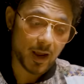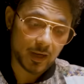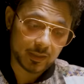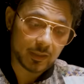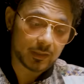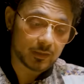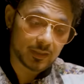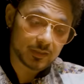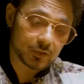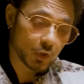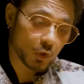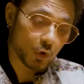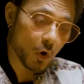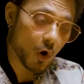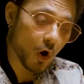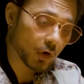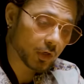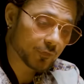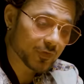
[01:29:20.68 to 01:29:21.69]
Baki, there's a
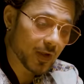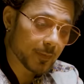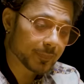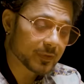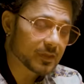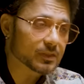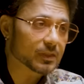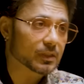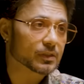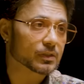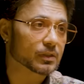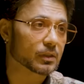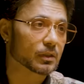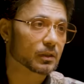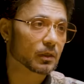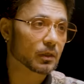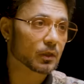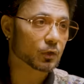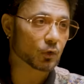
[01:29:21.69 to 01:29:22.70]
lot of companies I
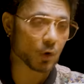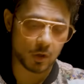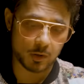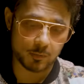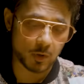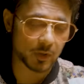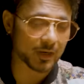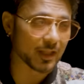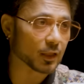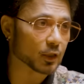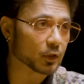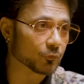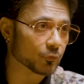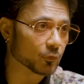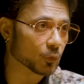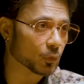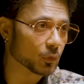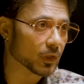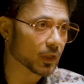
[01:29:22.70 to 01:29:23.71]
see talking about health
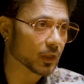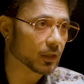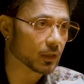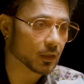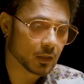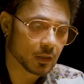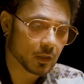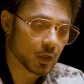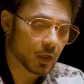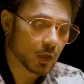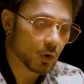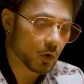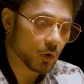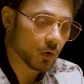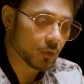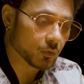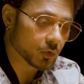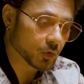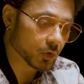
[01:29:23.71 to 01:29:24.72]
food and,
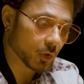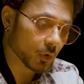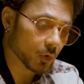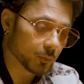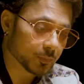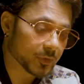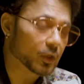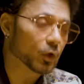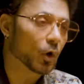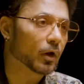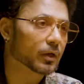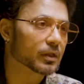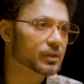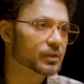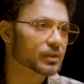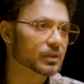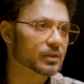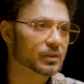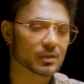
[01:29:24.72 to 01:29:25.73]
you know, being
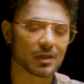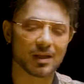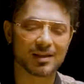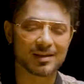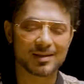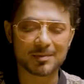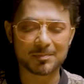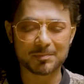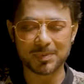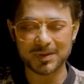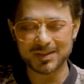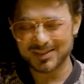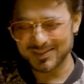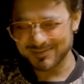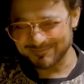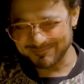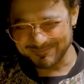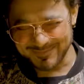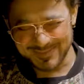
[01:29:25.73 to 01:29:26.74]
honest and,
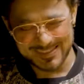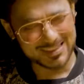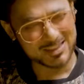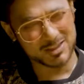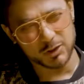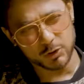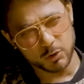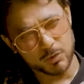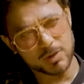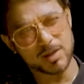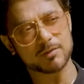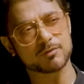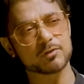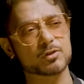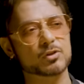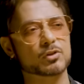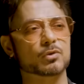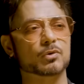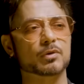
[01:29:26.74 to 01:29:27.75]
but they don't have
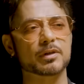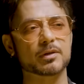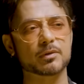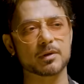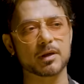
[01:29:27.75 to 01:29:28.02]
the story